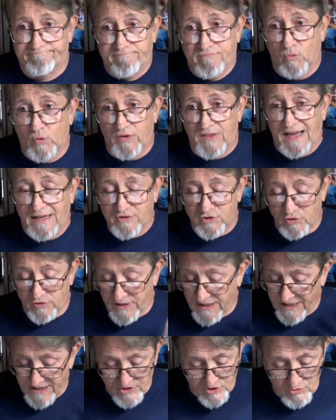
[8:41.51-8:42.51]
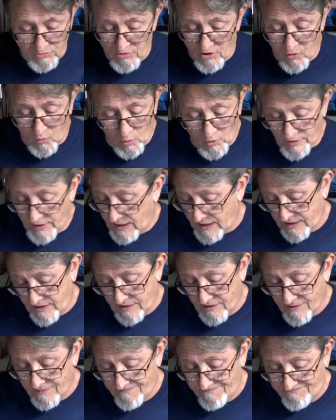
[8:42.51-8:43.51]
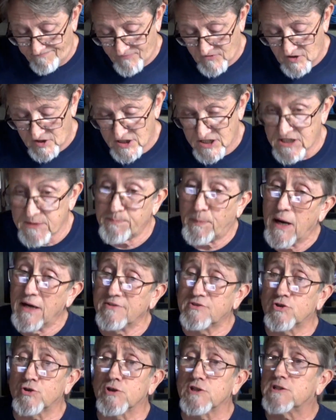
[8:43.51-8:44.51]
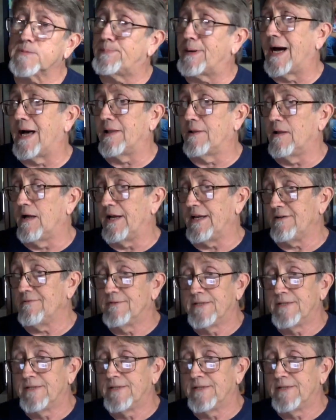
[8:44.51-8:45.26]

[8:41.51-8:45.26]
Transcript: without you guys, we're not here. Sponsor Spotlight.